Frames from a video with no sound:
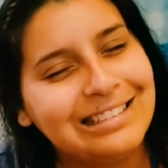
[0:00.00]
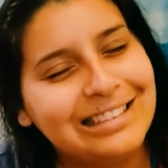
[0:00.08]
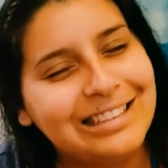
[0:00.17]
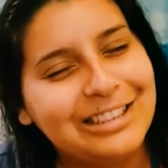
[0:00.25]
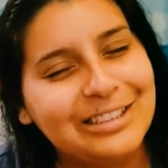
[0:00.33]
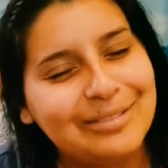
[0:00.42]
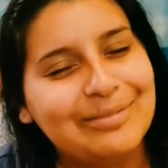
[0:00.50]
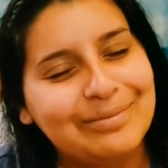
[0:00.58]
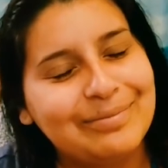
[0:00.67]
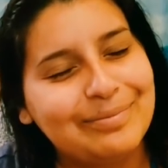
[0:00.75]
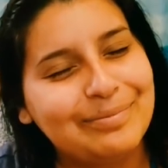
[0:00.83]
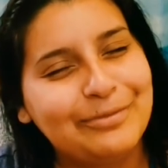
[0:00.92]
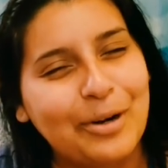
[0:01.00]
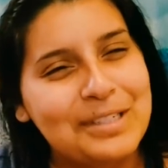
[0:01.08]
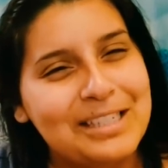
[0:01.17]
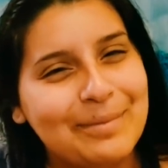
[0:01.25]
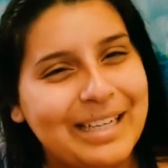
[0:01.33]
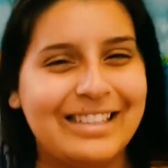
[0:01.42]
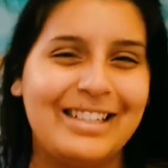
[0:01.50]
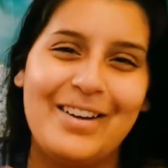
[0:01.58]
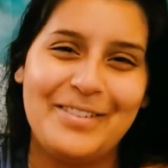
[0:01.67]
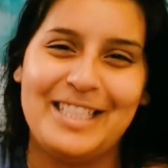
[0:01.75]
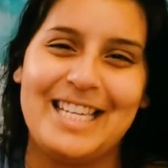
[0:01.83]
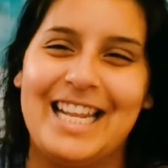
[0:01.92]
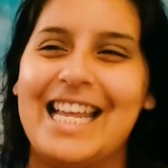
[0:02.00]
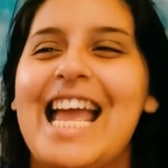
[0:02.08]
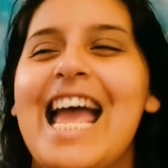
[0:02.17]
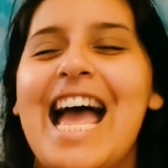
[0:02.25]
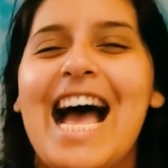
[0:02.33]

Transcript: Since you're forcing me. No, I'm just kidding.